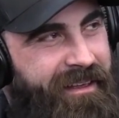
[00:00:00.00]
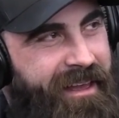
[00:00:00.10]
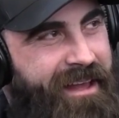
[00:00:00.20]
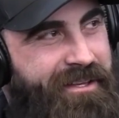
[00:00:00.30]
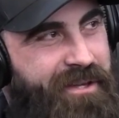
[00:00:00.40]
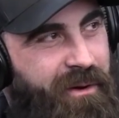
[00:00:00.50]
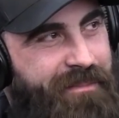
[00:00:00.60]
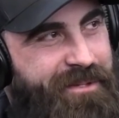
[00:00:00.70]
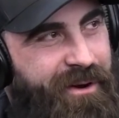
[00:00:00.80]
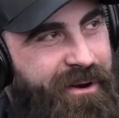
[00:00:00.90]
It's so
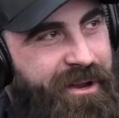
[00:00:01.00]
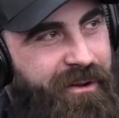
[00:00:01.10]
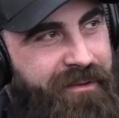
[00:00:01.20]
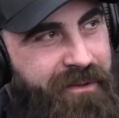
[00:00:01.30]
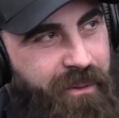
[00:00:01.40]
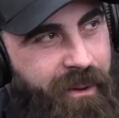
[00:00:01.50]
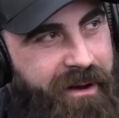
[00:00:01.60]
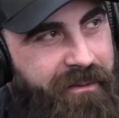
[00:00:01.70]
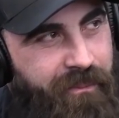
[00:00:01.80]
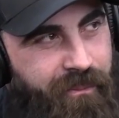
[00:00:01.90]
absurd. You don't even know
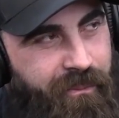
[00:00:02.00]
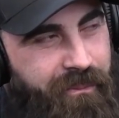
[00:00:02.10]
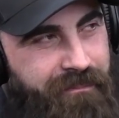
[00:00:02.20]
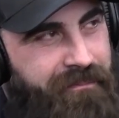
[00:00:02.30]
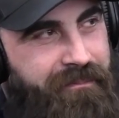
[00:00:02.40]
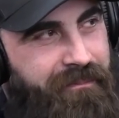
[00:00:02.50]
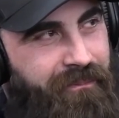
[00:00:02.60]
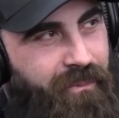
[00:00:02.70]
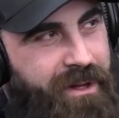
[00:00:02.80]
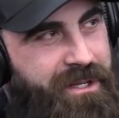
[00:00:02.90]

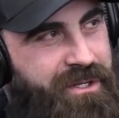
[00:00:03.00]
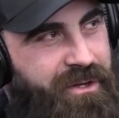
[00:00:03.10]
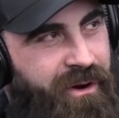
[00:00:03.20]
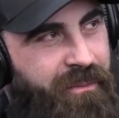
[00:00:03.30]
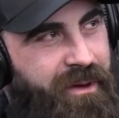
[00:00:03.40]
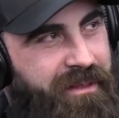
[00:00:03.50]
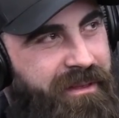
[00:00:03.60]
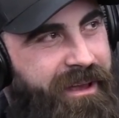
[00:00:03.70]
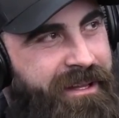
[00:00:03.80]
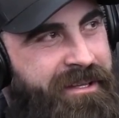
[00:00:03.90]
what to start
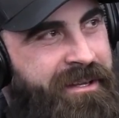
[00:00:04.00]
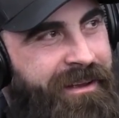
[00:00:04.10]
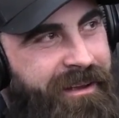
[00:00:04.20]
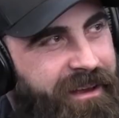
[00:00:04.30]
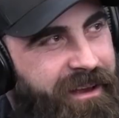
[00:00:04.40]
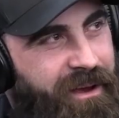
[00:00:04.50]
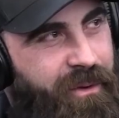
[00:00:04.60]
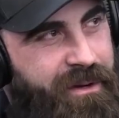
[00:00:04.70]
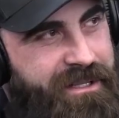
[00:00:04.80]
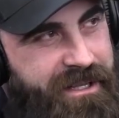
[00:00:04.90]
with. It's
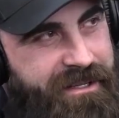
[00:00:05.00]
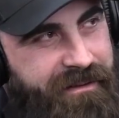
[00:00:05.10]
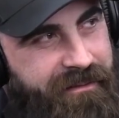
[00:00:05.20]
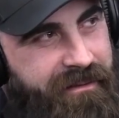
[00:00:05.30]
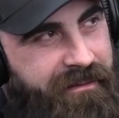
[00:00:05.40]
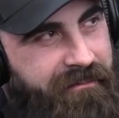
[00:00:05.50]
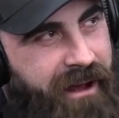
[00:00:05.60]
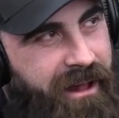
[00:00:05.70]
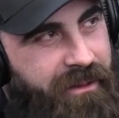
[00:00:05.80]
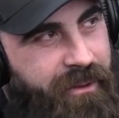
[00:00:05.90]
who is this
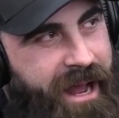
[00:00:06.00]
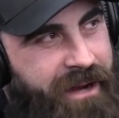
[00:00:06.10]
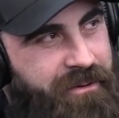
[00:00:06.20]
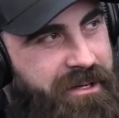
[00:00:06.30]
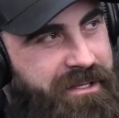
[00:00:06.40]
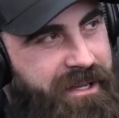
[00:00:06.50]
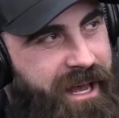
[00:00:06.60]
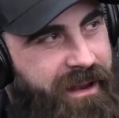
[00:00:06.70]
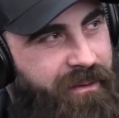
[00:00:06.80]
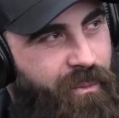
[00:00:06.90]
Hollywood actress,
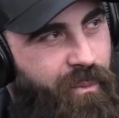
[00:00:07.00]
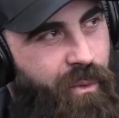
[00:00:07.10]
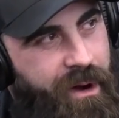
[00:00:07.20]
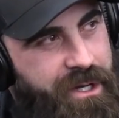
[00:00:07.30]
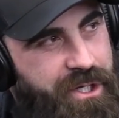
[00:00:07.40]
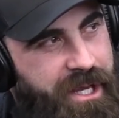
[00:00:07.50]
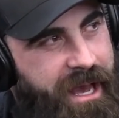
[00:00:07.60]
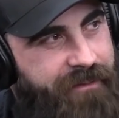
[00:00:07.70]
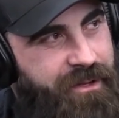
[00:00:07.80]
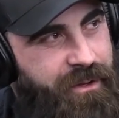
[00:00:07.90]
and what does she
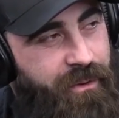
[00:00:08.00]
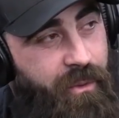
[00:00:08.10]
have to do, or